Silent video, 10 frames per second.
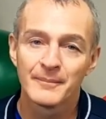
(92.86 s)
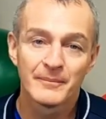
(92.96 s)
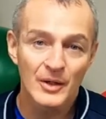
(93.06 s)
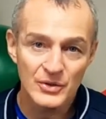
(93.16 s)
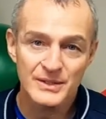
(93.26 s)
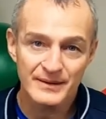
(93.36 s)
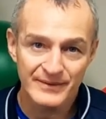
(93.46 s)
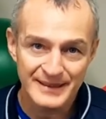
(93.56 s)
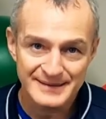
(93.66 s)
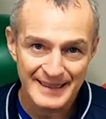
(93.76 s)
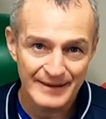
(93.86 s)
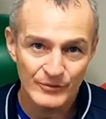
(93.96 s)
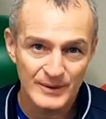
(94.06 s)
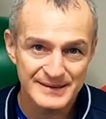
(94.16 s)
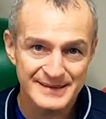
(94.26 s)
most of us
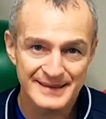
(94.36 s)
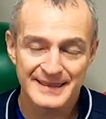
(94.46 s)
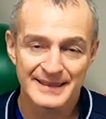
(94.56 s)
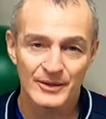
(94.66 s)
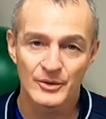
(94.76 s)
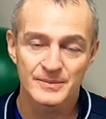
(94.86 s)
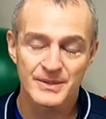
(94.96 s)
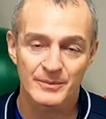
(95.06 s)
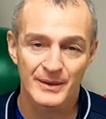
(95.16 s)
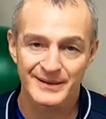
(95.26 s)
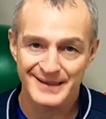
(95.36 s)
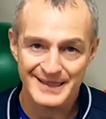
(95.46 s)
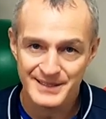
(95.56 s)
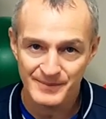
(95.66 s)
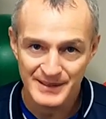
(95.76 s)
have one sitting at home somewhere. It
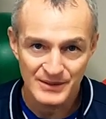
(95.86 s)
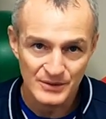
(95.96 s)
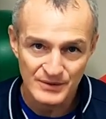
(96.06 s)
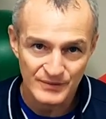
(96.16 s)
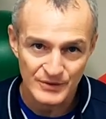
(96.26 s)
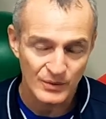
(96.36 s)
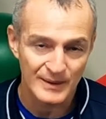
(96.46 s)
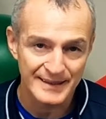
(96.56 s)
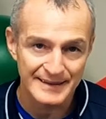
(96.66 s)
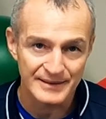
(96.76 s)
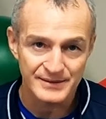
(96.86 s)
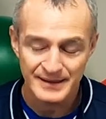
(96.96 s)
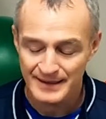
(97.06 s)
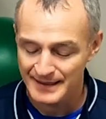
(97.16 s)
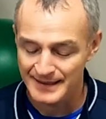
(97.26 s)
hasn't been used for 20
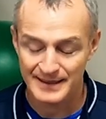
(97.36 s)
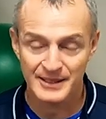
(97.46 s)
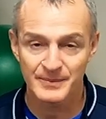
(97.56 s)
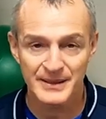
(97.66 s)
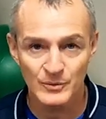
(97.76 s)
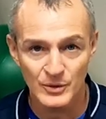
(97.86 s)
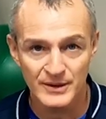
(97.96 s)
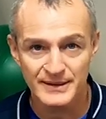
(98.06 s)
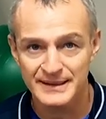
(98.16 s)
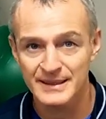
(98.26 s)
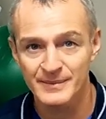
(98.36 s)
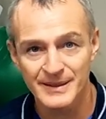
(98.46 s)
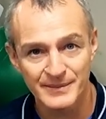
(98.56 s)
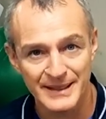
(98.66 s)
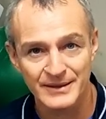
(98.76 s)
years. It could be wood, it could
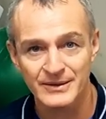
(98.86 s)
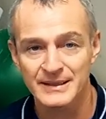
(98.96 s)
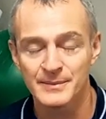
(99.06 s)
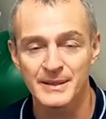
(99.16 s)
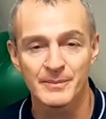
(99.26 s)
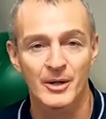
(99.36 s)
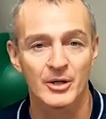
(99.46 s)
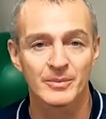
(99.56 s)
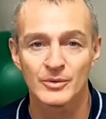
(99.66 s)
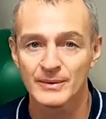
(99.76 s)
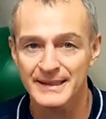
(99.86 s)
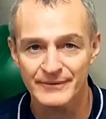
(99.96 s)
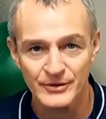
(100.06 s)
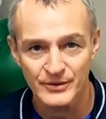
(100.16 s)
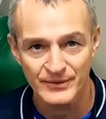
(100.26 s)
be metal, it could be marble,
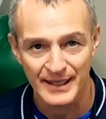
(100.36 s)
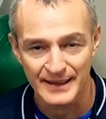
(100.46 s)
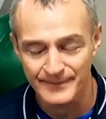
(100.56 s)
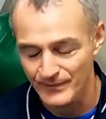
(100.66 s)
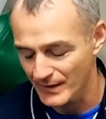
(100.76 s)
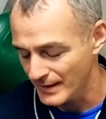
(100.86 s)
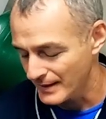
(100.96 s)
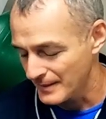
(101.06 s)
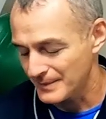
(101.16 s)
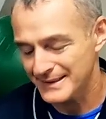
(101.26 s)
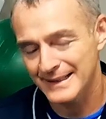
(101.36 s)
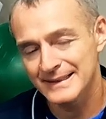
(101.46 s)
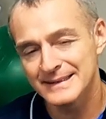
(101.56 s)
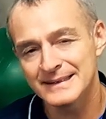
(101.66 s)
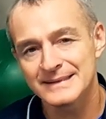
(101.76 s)
whatever you've got. But the
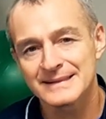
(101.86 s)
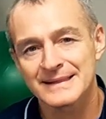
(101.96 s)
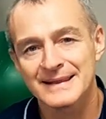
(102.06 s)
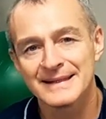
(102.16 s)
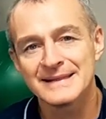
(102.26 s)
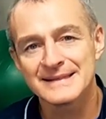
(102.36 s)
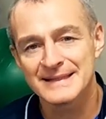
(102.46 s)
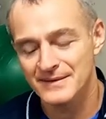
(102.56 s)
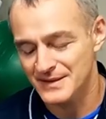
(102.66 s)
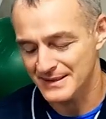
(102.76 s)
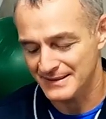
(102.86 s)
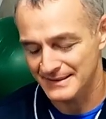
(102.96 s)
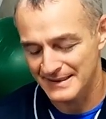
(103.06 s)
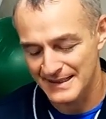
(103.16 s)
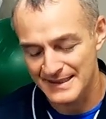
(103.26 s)
idea is this gives us
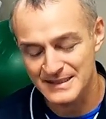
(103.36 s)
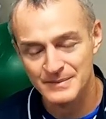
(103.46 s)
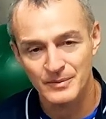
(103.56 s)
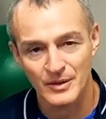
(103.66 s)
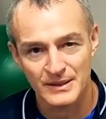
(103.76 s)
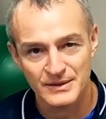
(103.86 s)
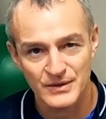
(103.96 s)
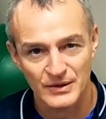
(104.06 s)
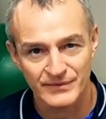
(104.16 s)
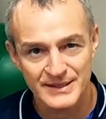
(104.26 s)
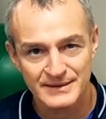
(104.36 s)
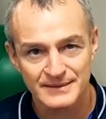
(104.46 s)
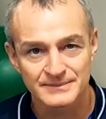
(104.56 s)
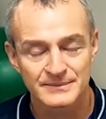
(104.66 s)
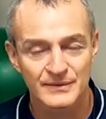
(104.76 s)
a nice broad
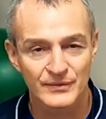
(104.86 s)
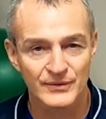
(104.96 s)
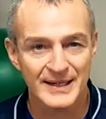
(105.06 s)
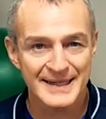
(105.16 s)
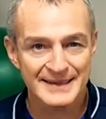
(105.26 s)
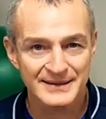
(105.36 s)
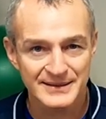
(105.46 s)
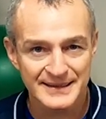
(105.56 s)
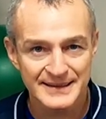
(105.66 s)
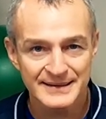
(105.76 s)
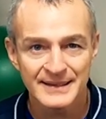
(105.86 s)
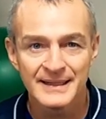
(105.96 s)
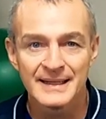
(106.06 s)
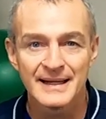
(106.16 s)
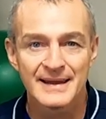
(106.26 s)
surface, flat,
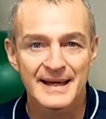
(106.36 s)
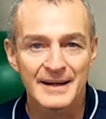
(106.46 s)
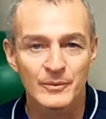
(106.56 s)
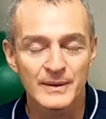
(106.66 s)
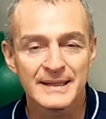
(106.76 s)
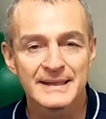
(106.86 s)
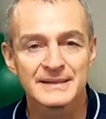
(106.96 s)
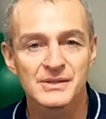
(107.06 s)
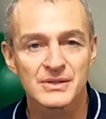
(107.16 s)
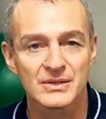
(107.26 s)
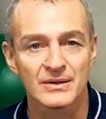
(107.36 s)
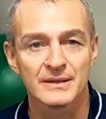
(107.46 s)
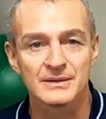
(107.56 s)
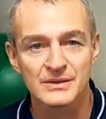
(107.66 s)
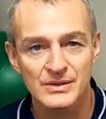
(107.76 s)
clean, that we can
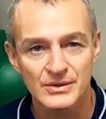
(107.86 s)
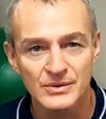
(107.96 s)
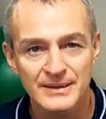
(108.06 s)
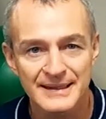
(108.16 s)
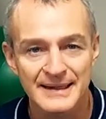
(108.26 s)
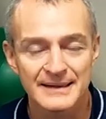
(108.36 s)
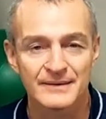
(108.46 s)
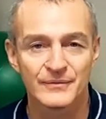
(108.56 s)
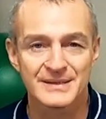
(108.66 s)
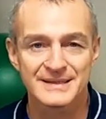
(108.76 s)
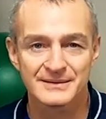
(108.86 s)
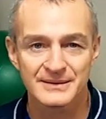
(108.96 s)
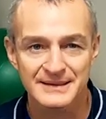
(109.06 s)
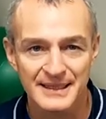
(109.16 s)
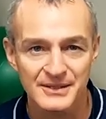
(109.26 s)
start to get
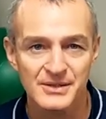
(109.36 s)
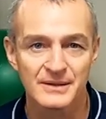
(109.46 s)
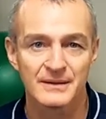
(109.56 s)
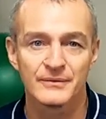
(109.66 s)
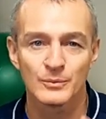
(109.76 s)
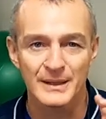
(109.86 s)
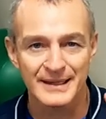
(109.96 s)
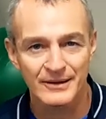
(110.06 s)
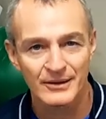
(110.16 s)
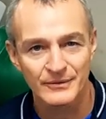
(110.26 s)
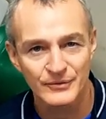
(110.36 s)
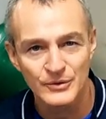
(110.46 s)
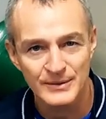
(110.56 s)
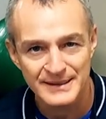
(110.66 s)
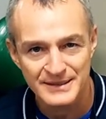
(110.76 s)
facilitation of what I call
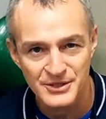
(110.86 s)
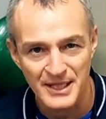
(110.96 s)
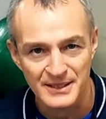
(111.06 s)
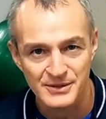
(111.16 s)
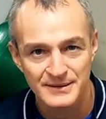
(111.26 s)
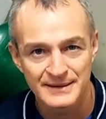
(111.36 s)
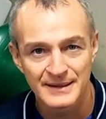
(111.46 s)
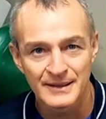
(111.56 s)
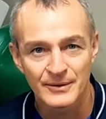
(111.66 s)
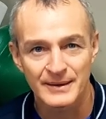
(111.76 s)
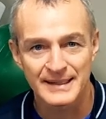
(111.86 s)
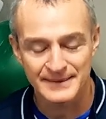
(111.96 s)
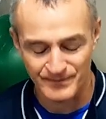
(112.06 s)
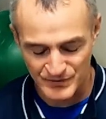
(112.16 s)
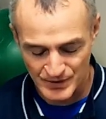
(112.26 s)
fluid exchange,
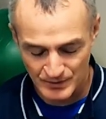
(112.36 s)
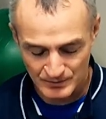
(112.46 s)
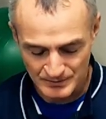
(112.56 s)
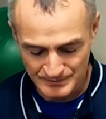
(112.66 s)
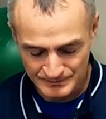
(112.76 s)
right? So